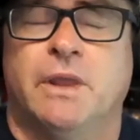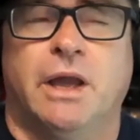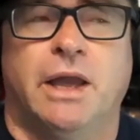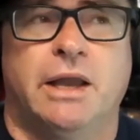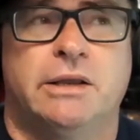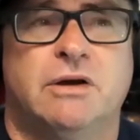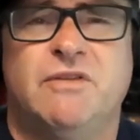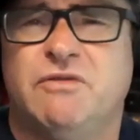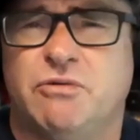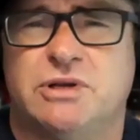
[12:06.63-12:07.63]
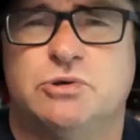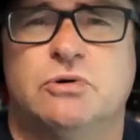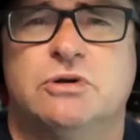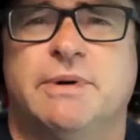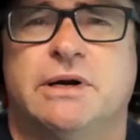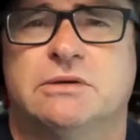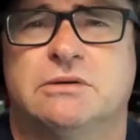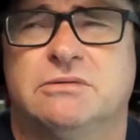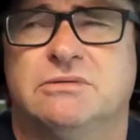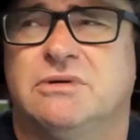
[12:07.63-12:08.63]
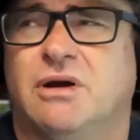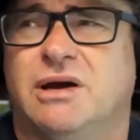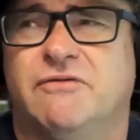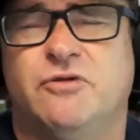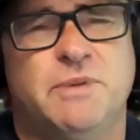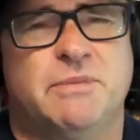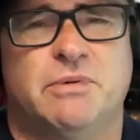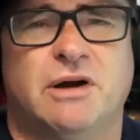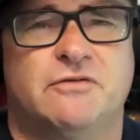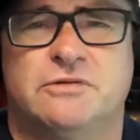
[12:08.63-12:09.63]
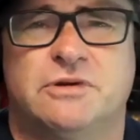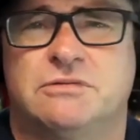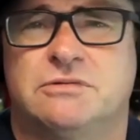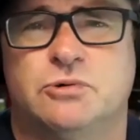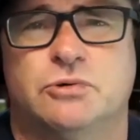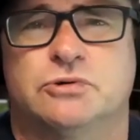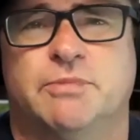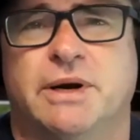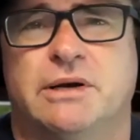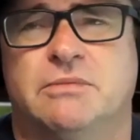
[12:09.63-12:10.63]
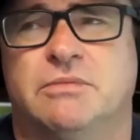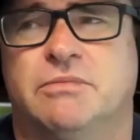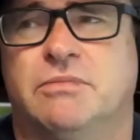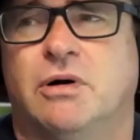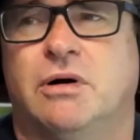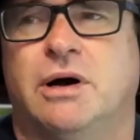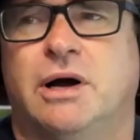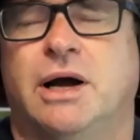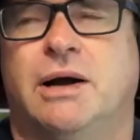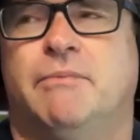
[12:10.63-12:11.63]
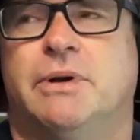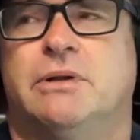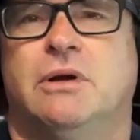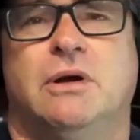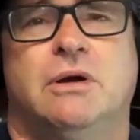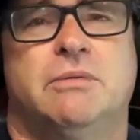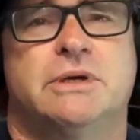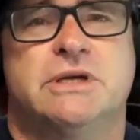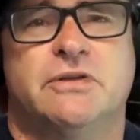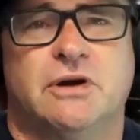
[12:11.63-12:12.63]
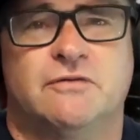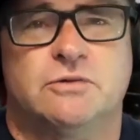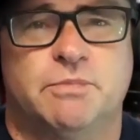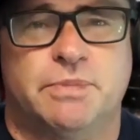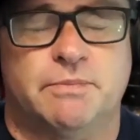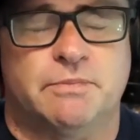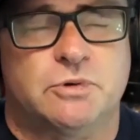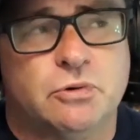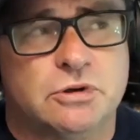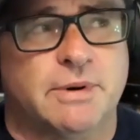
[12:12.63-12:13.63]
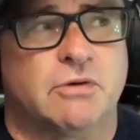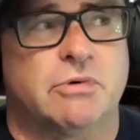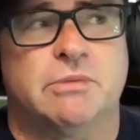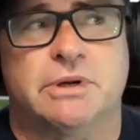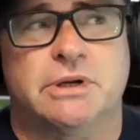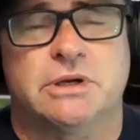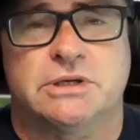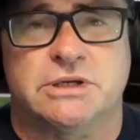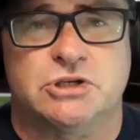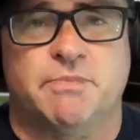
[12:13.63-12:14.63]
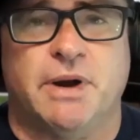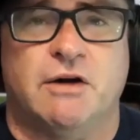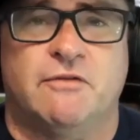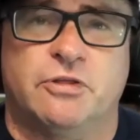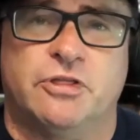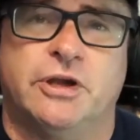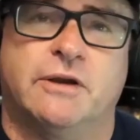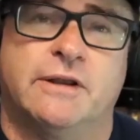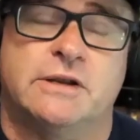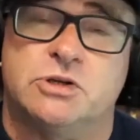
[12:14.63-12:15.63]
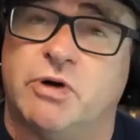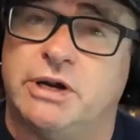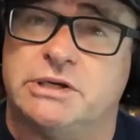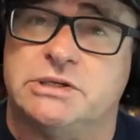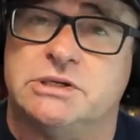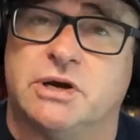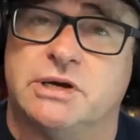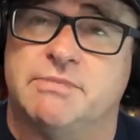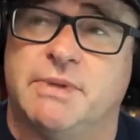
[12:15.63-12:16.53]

And I've never really talked about it. A few people I've talked about it, but it's nothing I've talked about really, but it's such a powerful thing. And it's a great exercise.